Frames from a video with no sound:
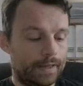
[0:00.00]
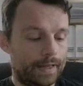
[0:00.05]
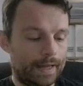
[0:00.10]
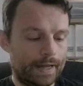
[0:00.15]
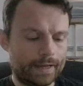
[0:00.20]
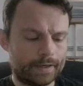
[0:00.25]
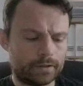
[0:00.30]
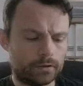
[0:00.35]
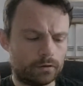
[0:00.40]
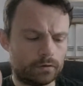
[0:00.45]

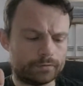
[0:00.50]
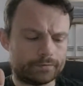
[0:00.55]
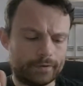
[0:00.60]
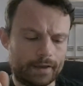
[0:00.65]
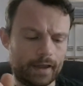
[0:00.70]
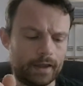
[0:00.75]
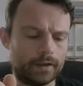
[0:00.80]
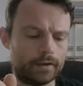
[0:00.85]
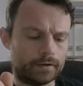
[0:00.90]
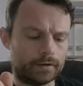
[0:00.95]
had not
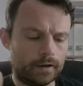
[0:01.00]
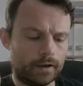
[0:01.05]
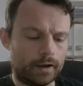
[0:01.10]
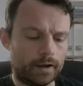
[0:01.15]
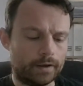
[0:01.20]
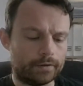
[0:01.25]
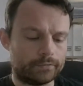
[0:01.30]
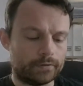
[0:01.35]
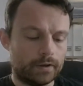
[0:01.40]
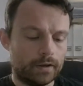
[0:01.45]
day and
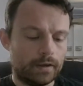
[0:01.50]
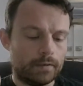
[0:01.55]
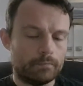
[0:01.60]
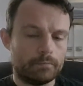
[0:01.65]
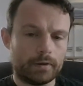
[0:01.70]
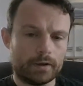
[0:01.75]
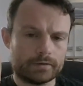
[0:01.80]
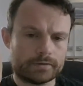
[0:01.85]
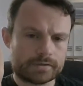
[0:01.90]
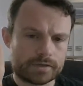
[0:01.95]
night,
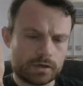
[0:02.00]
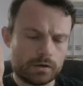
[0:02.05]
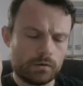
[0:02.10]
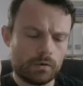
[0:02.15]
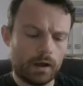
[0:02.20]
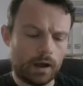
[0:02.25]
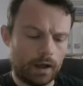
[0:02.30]
but 2